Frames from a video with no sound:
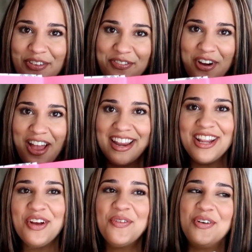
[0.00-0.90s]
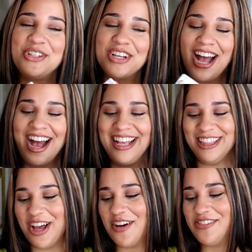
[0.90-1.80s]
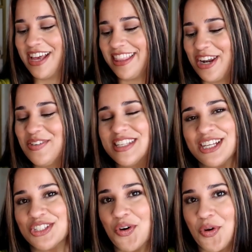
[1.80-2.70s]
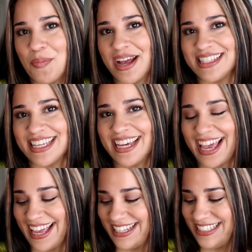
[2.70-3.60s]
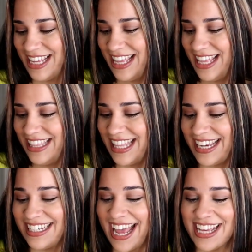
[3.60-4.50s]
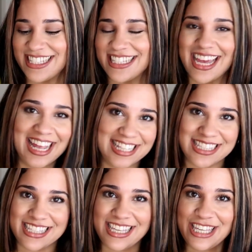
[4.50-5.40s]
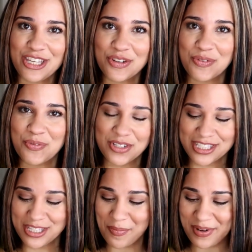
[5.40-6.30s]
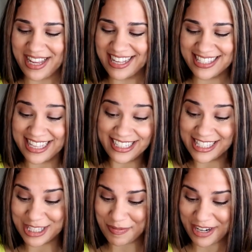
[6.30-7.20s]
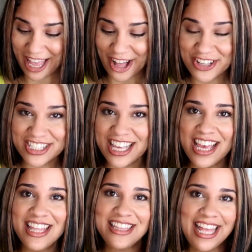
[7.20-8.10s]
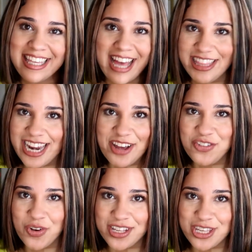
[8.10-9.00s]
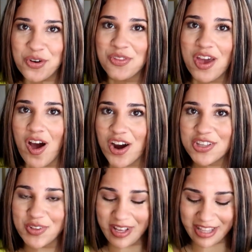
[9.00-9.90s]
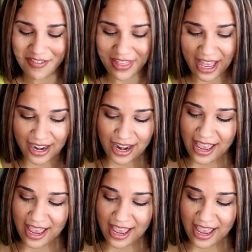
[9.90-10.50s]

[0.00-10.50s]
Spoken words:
the front, which I loved. I thought it was like so romantic and like nice to kind of see what somebody has said to somebody else, like that I have no idea who they are. So I love that.